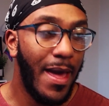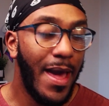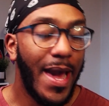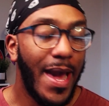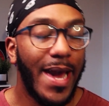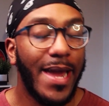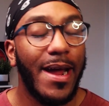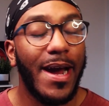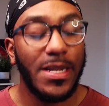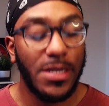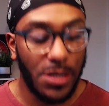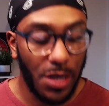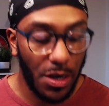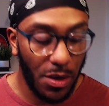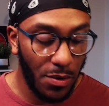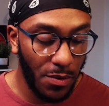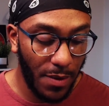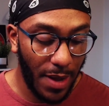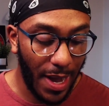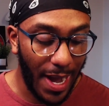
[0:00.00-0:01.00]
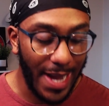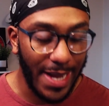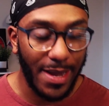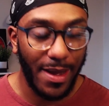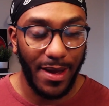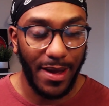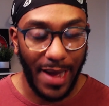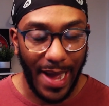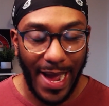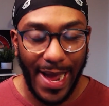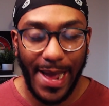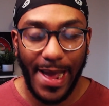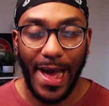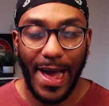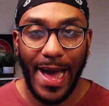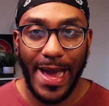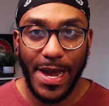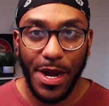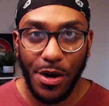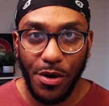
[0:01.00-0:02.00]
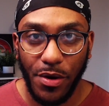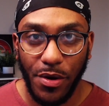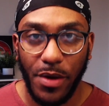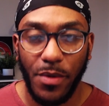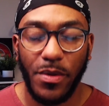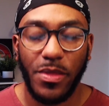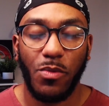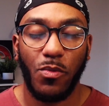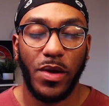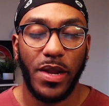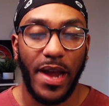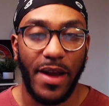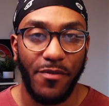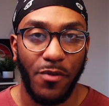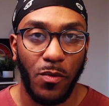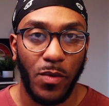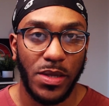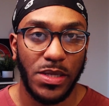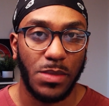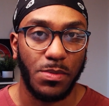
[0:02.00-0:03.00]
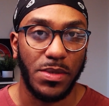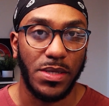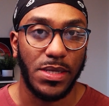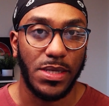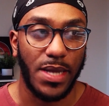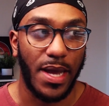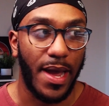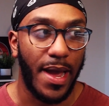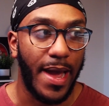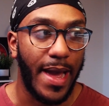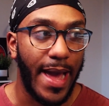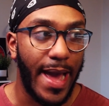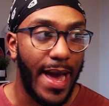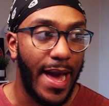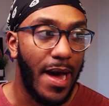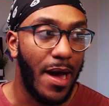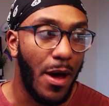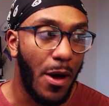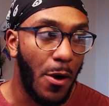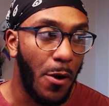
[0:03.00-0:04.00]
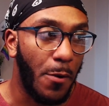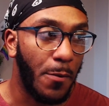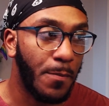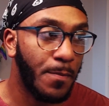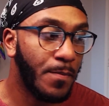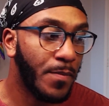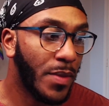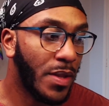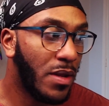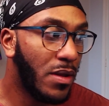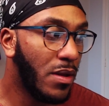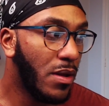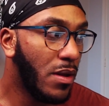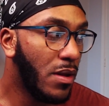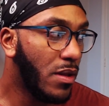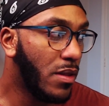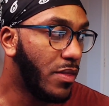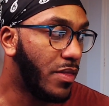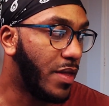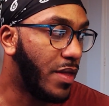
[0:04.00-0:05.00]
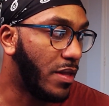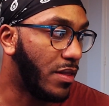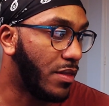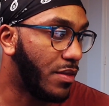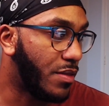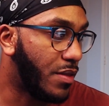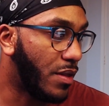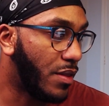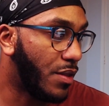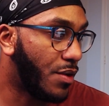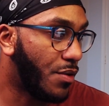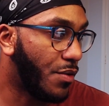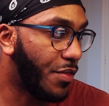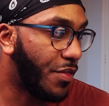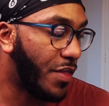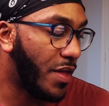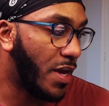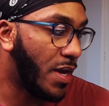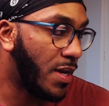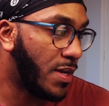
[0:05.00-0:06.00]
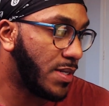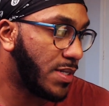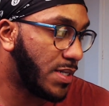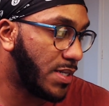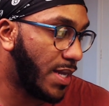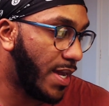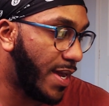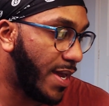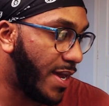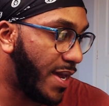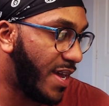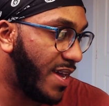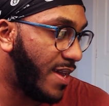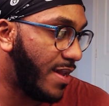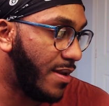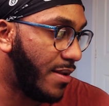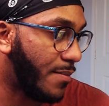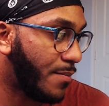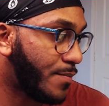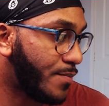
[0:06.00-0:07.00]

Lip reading: And I agree with what everyone's been saying, how the little thing said